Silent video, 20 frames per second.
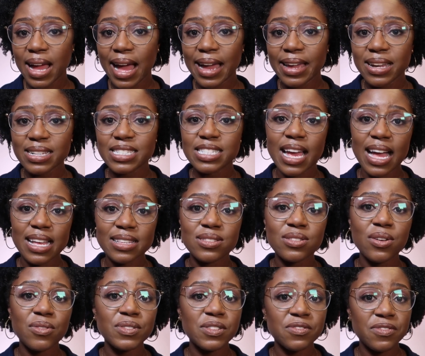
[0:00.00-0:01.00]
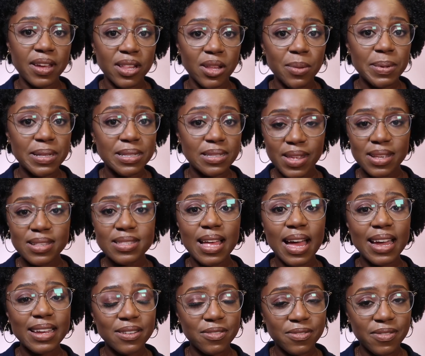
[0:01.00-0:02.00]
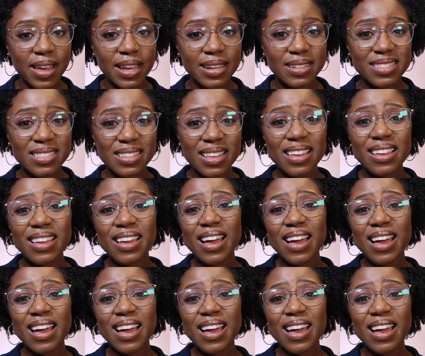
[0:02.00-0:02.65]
higher chance of developing side effects.